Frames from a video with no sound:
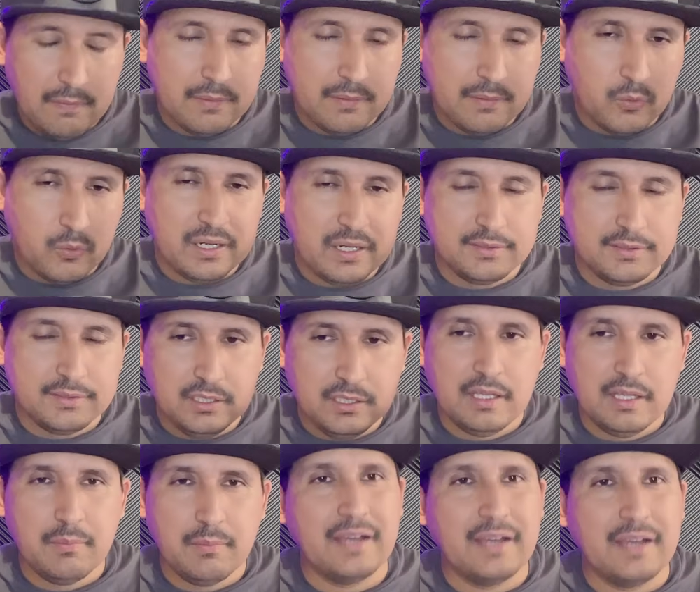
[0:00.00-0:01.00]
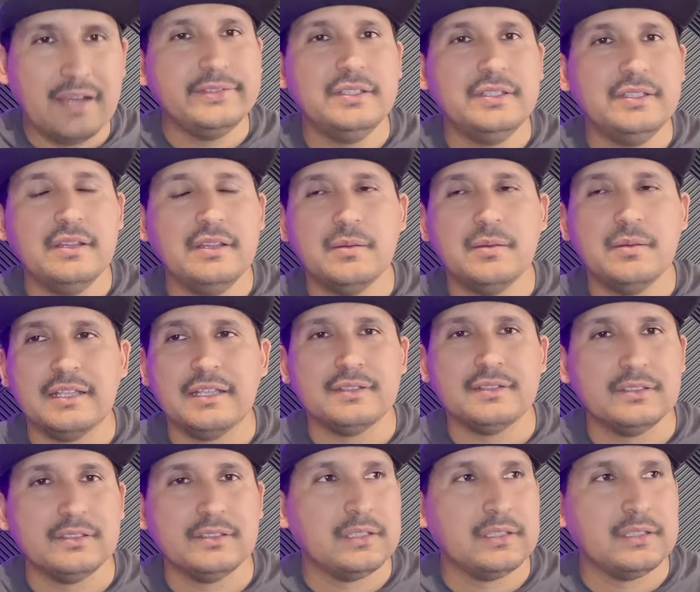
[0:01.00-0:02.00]
When I see them like
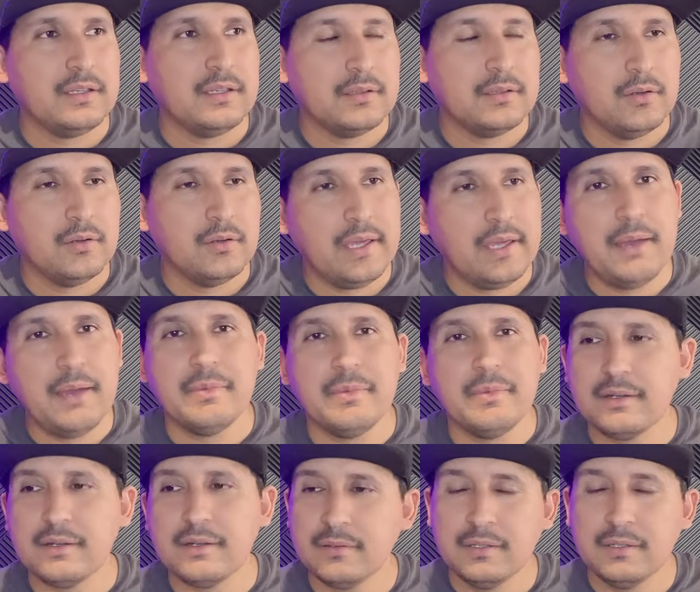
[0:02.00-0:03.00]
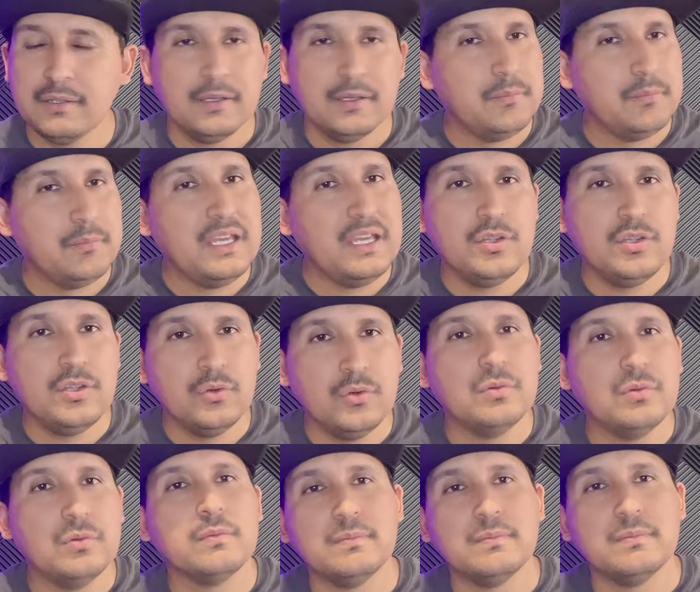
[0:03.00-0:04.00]
this, like, hey man, me and
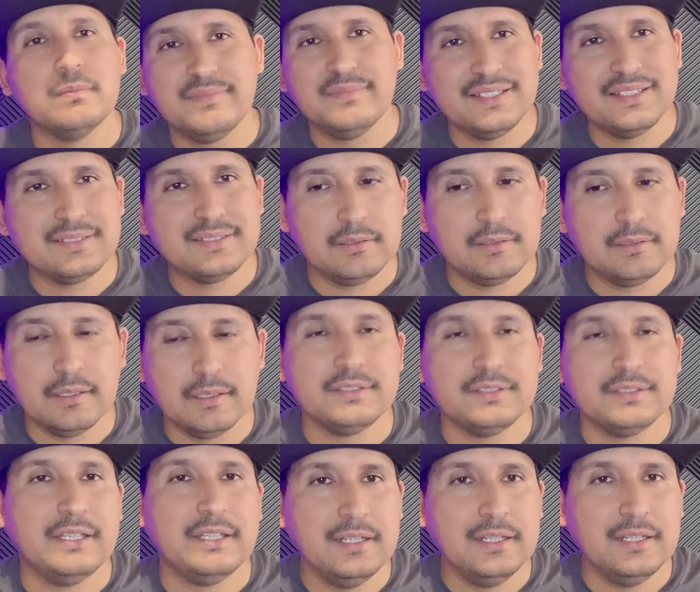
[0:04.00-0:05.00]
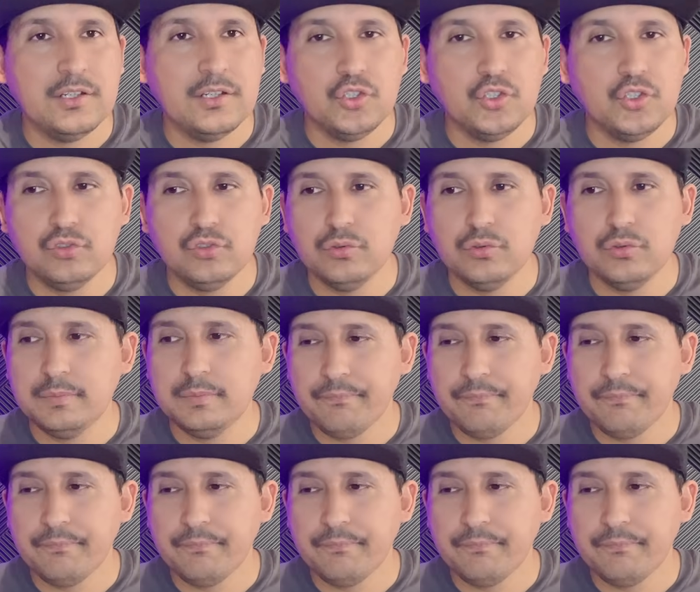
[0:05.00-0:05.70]
you, let's kill it on YouTube.